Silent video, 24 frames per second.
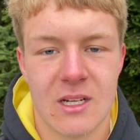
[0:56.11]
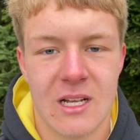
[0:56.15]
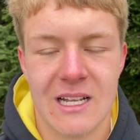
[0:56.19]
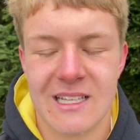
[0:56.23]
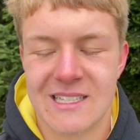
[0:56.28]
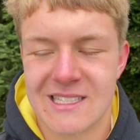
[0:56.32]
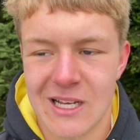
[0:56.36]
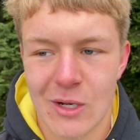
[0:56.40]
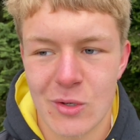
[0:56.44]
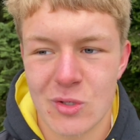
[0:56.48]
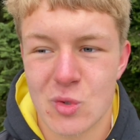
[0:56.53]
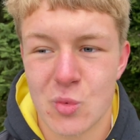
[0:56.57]
It
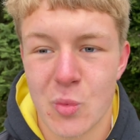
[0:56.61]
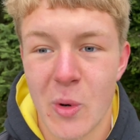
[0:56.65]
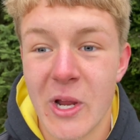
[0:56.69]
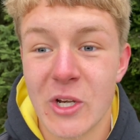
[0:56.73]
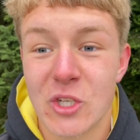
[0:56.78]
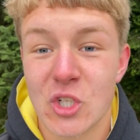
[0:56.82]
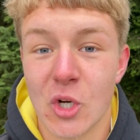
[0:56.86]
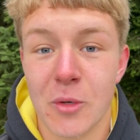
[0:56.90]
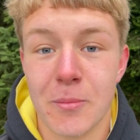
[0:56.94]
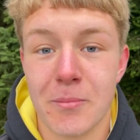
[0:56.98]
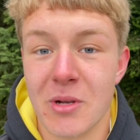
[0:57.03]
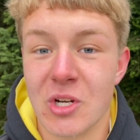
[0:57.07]
sounds way
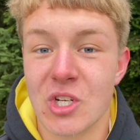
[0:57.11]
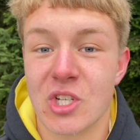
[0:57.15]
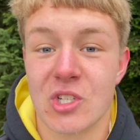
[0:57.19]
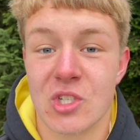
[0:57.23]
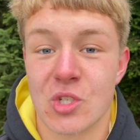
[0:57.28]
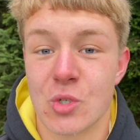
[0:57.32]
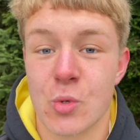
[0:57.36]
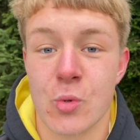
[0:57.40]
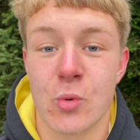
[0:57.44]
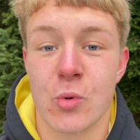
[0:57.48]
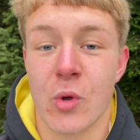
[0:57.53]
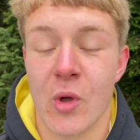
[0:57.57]
too
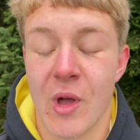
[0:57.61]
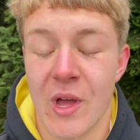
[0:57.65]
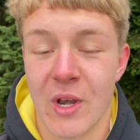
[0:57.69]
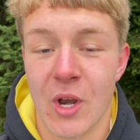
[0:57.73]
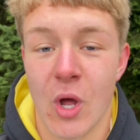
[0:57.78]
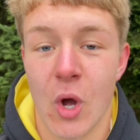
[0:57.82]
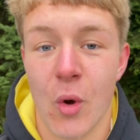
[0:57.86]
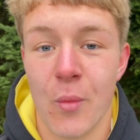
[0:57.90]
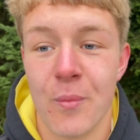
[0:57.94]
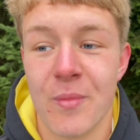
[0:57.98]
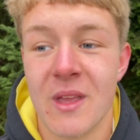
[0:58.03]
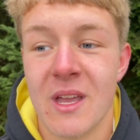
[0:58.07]
ambitious to you, I
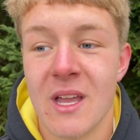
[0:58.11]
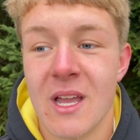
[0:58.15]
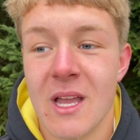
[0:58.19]
know,